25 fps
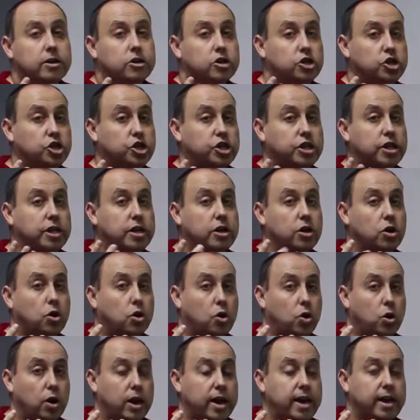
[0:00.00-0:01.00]
she
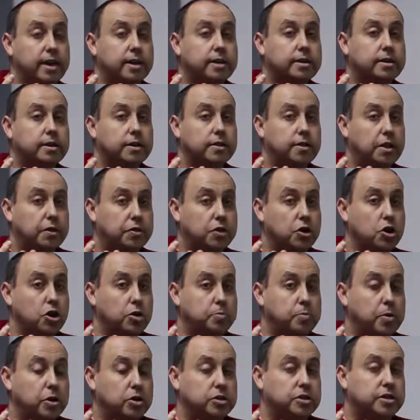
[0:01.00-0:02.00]
or it, the
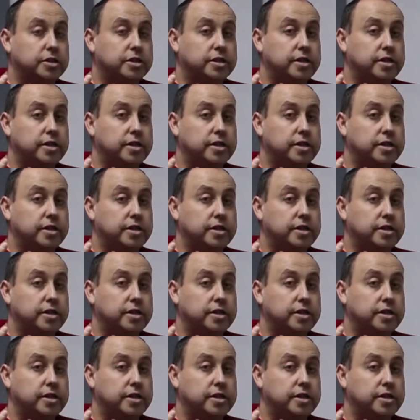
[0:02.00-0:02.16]
third person